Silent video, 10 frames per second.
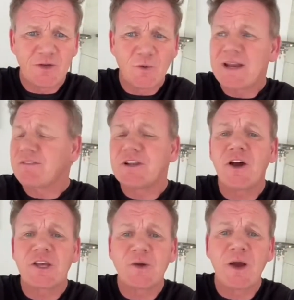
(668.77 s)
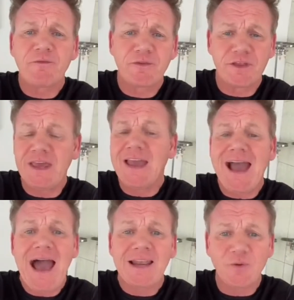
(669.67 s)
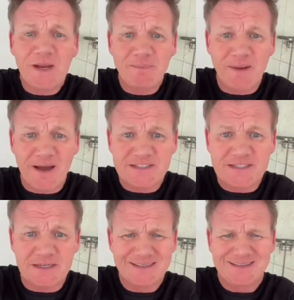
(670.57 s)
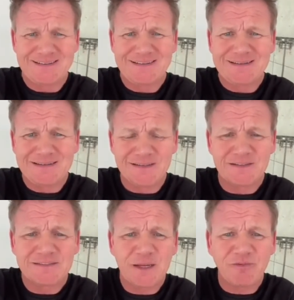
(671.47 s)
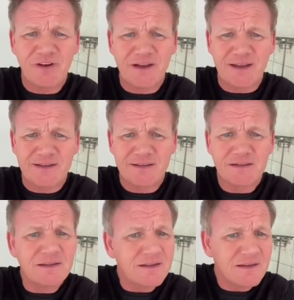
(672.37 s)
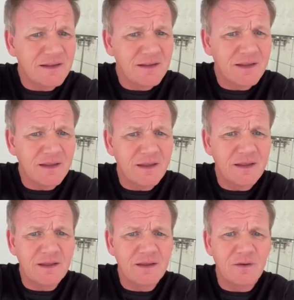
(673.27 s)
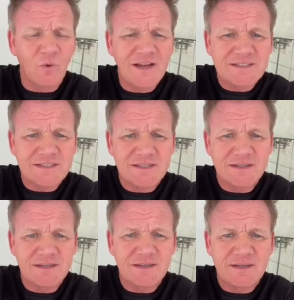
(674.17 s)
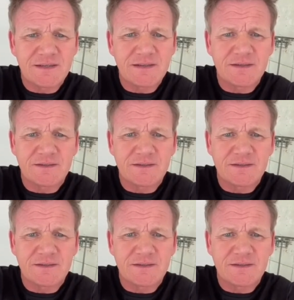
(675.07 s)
We're gonna have to lock you up for the Halloween party. Ugh, deep frying it. Next, what? Jelly.